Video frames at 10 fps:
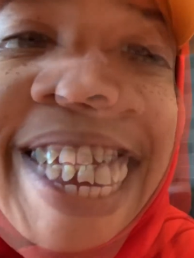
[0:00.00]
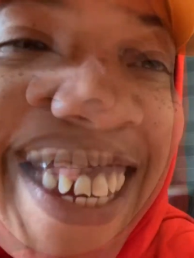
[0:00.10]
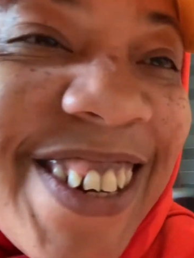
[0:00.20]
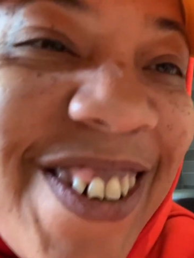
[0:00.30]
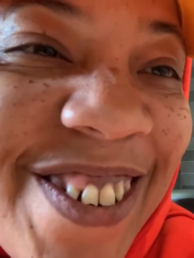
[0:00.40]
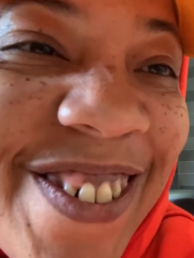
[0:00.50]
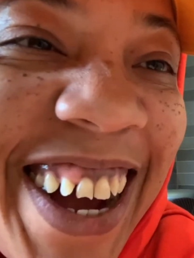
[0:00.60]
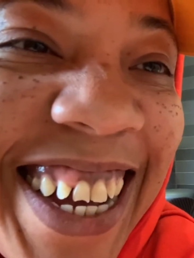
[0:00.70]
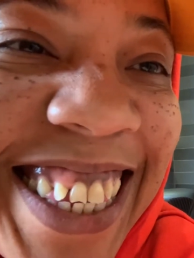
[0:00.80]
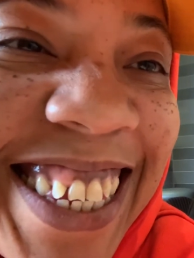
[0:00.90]
You
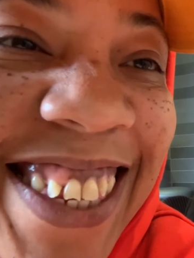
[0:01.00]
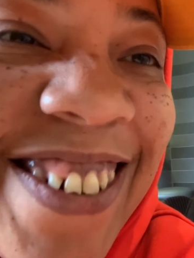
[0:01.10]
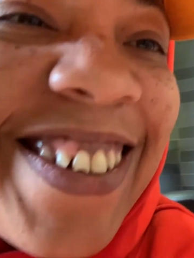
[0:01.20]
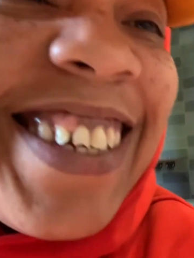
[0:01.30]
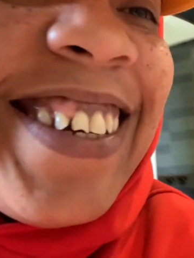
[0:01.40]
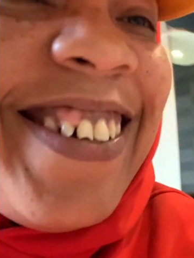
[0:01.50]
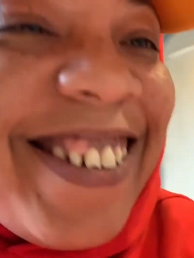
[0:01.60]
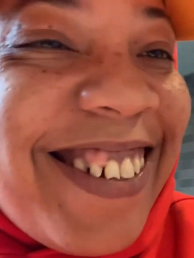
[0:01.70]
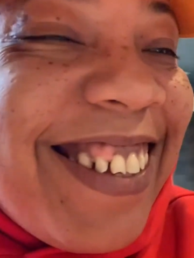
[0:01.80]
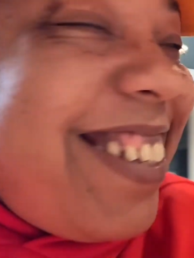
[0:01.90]
love him so
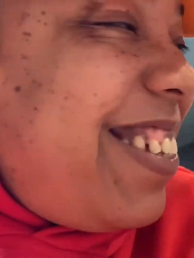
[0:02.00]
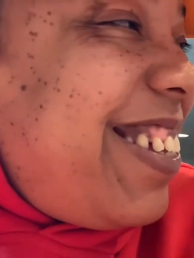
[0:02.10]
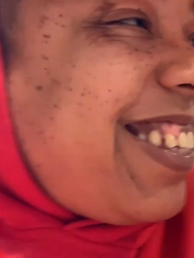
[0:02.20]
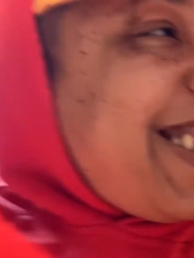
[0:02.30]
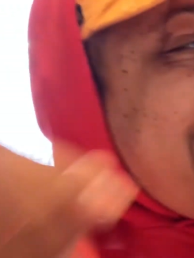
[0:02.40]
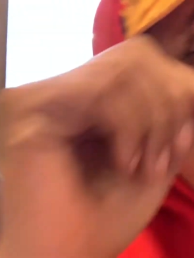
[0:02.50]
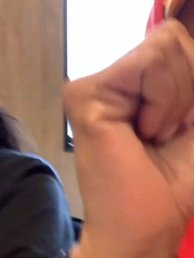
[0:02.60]
cute.